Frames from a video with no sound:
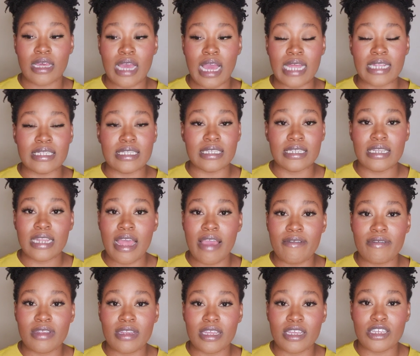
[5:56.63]
I didn't
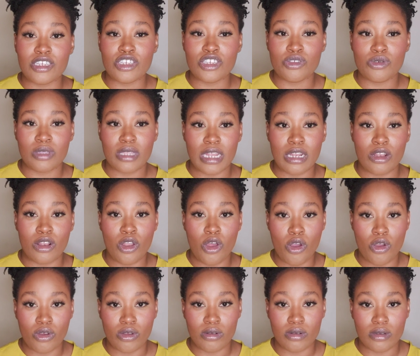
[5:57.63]
have any issues with that
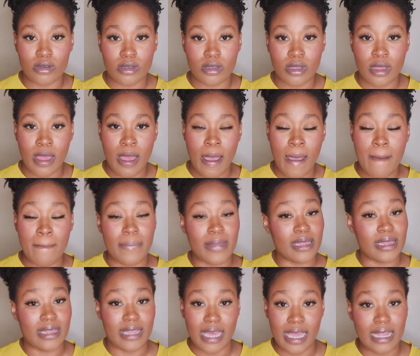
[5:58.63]
loan,
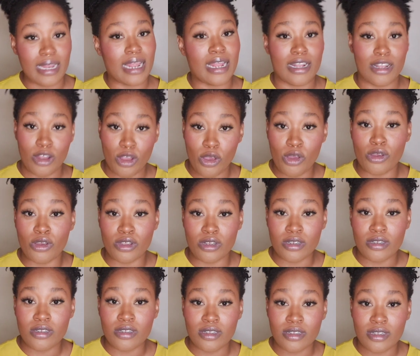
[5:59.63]
but then I
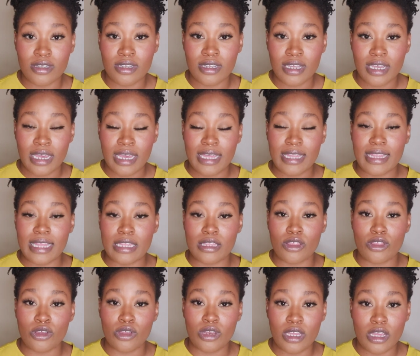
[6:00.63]
learned that
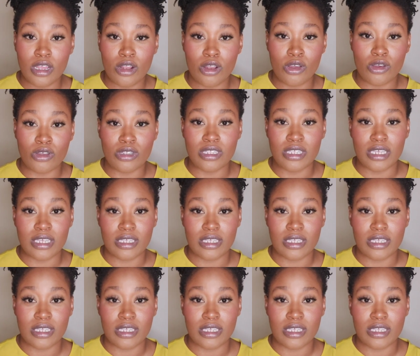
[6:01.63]
30-year loans